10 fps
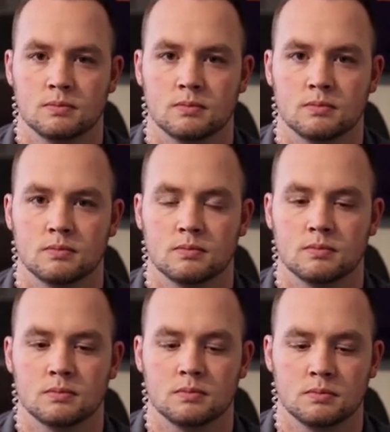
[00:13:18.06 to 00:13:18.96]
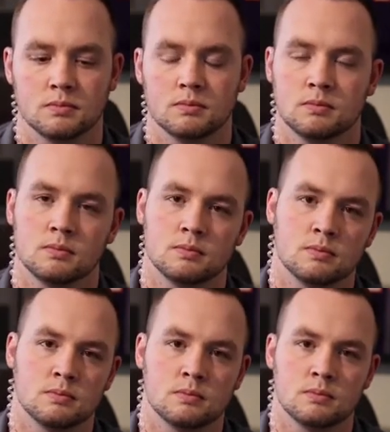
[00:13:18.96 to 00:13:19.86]

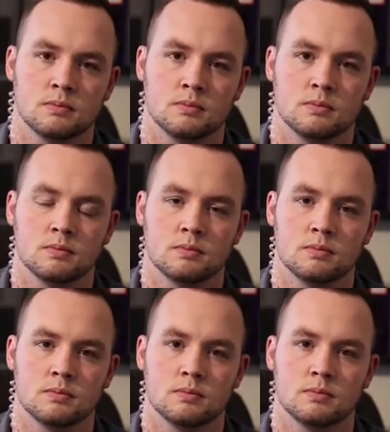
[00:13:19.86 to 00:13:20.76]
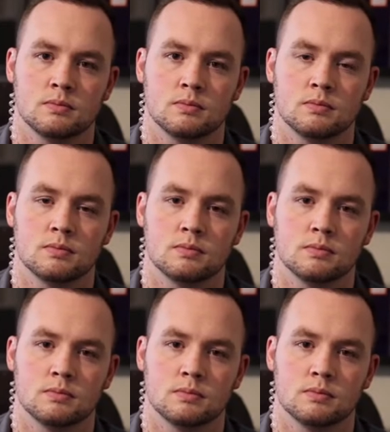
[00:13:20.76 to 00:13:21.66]

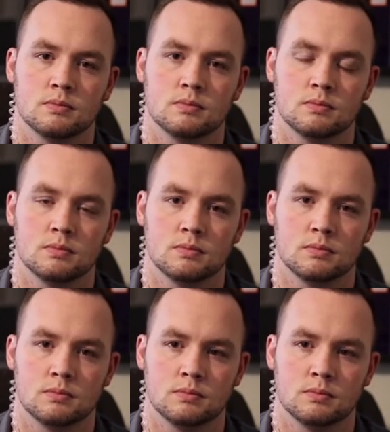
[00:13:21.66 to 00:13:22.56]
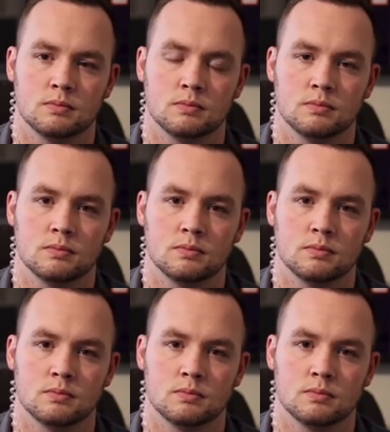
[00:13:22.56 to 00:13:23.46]

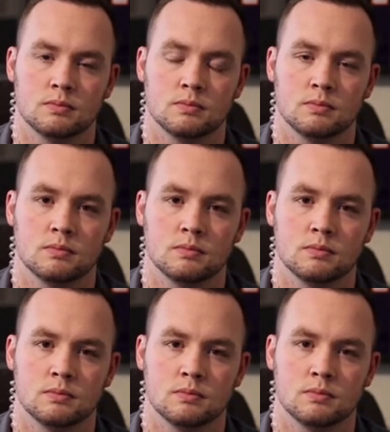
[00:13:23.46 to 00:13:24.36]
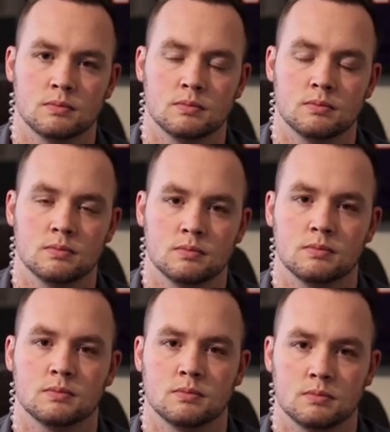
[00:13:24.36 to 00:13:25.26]

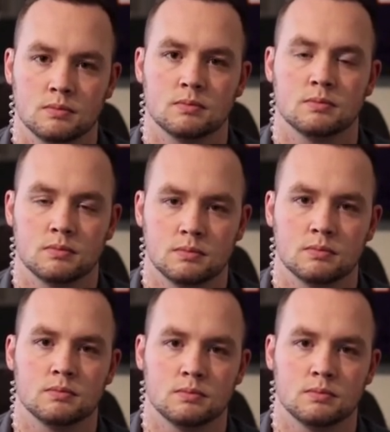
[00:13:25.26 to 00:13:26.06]
(not speaking)